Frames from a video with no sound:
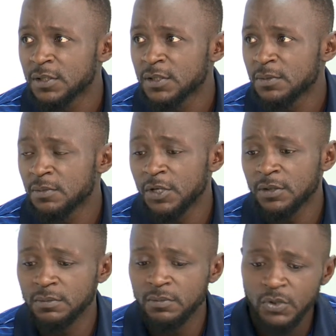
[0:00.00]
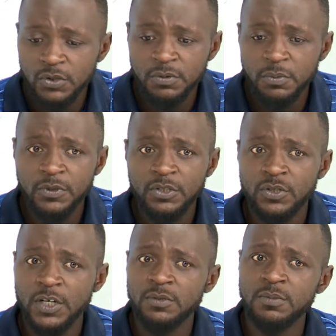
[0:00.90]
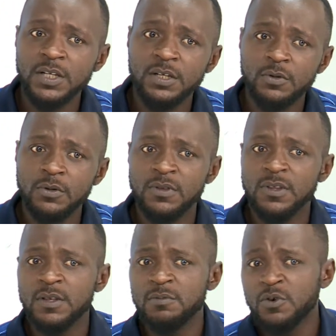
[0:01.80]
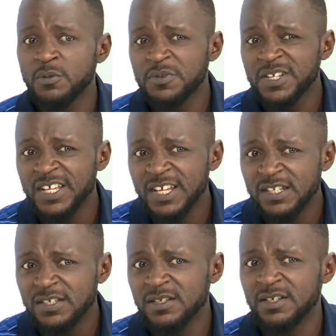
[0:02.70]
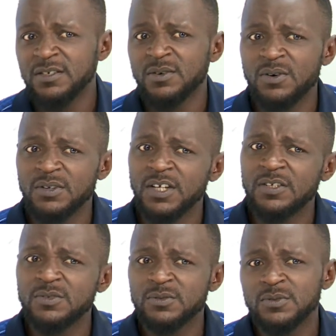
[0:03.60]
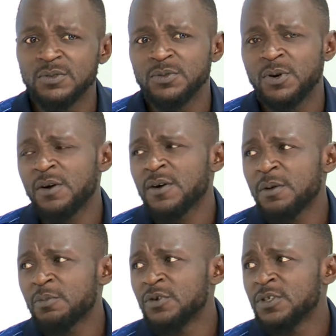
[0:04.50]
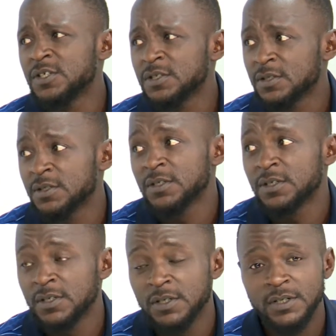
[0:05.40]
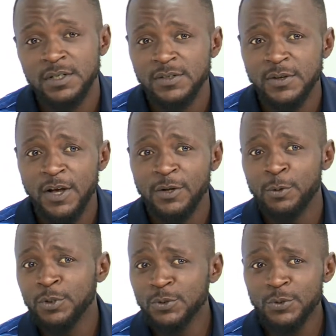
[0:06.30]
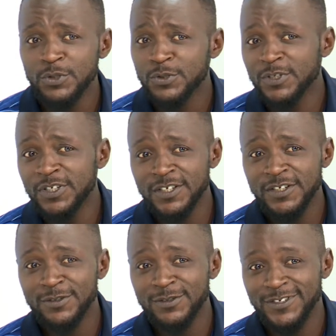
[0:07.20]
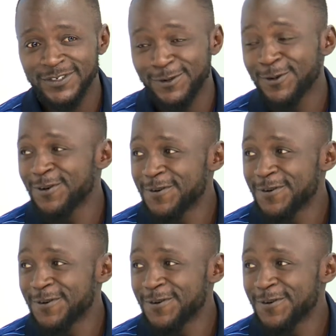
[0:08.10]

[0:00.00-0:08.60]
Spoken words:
But most people, they try to make the system complicate in order to, you know how Cameroon is. So I don't want to go into the details. So,